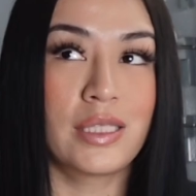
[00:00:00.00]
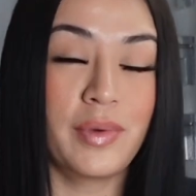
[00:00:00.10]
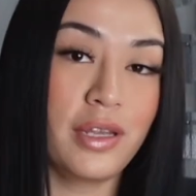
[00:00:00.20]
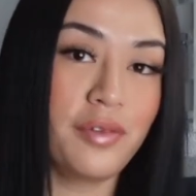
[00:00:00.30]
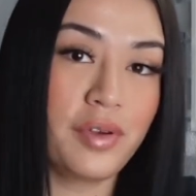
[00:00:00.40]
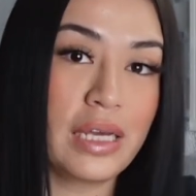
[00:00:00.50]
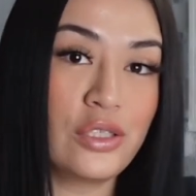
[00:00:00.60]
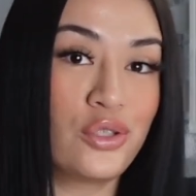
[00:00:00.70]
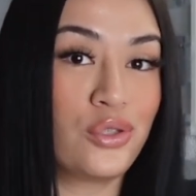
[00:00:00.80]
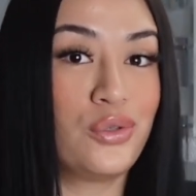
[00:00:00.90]
many of you guys
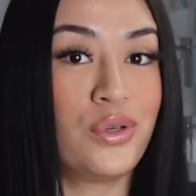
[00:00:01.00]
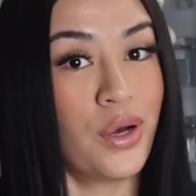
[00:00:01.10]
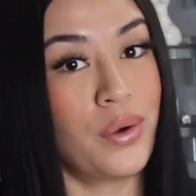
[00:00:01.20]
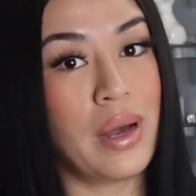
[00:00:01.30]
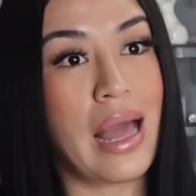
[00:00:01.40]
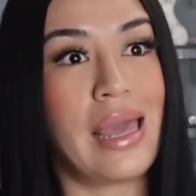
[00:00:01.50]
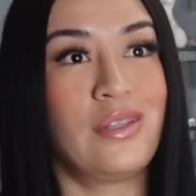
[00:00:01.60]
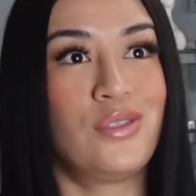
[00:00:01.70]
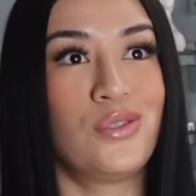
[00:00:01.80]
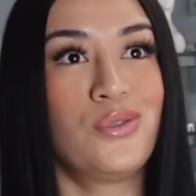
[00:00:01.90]
do know, I
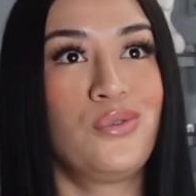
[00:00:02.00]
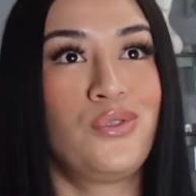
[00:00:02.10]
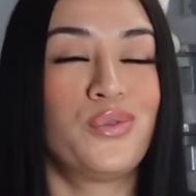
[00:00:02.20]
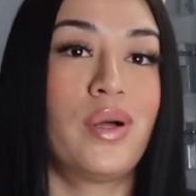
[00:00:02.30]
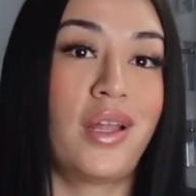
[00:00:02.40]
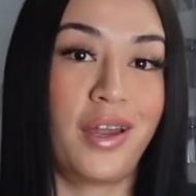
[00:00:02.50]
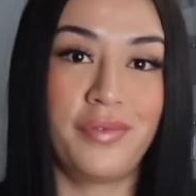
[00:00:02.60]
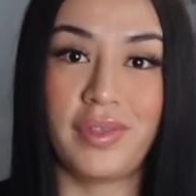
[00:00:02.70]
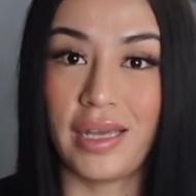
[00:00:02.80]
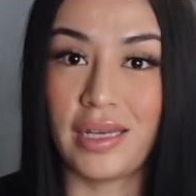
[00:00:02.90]
do a lot
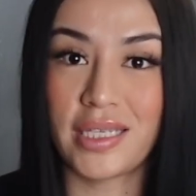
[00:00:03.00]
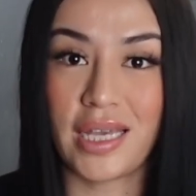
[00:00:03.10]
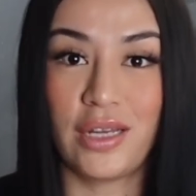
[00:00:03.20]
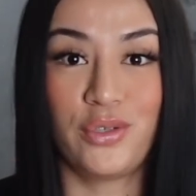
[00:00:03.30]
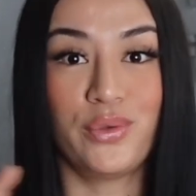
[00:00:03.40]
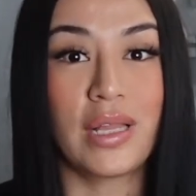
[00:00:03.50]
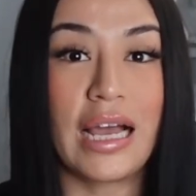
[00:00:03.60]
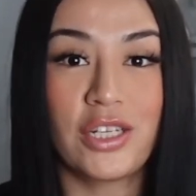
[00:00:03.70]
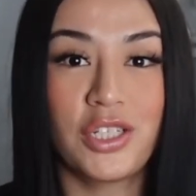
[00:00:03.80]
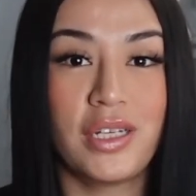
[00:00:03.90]
of things. I do
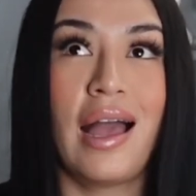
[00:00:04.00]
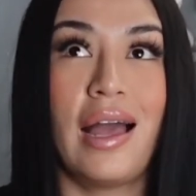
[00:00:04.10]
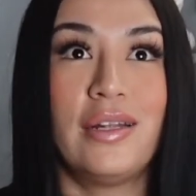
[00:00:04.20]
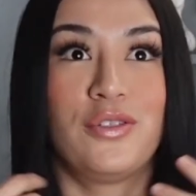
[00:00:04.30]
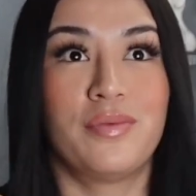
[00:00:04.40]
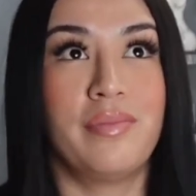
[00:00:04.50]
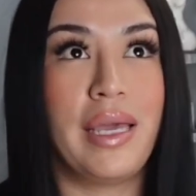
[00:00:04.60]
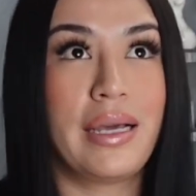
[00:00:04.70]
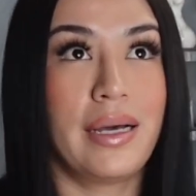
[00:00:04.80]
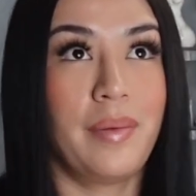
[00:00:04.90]
lashing, I do
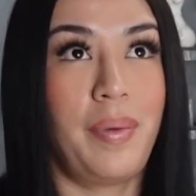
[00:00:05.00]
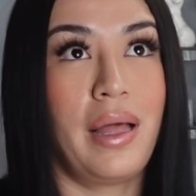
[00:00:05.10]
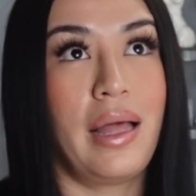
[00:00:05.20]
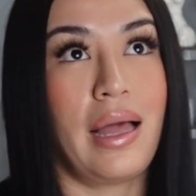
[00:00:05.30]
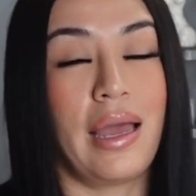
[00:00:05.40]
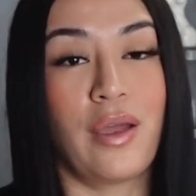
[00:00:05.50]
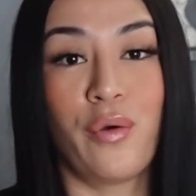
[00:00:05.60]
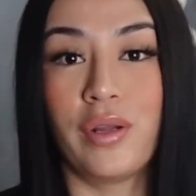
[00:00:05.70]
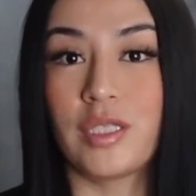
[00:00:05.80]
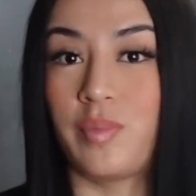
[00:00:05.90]
makeup, I
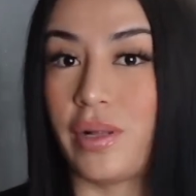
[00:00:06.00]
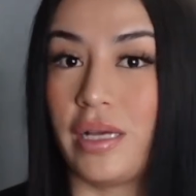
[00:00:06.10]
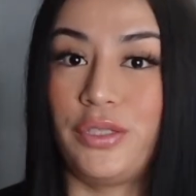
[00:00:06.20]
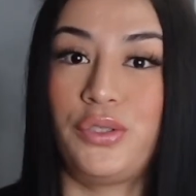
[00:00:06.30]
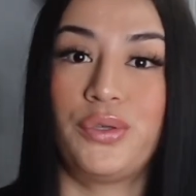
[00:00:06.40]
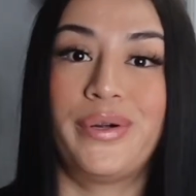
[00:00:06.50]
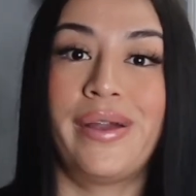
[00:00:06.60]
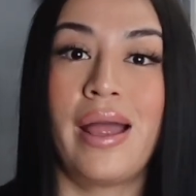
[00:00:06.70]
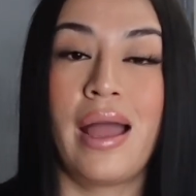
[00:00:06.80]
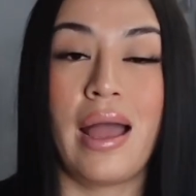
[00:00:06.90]
own a supply store,
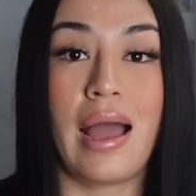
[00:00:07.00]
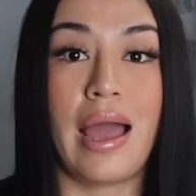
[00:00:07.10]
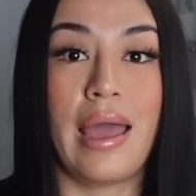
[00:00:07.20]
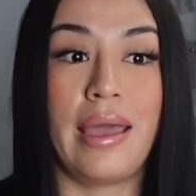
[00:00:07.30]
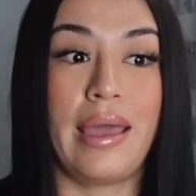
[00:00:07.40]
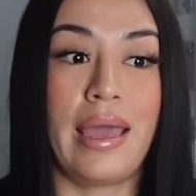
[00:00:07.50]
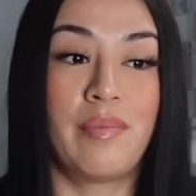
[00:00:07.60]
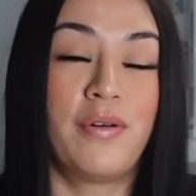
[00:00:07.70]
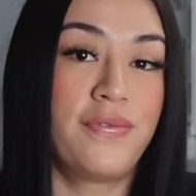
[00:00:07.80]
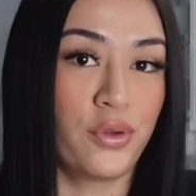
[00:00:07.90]
I am
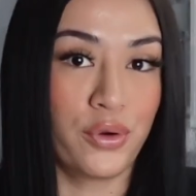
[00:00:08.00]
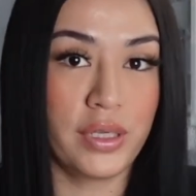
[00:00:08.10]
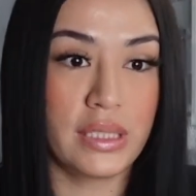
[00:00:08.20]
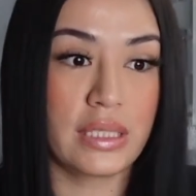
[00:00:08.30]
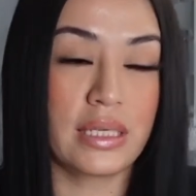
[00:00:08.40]
a florist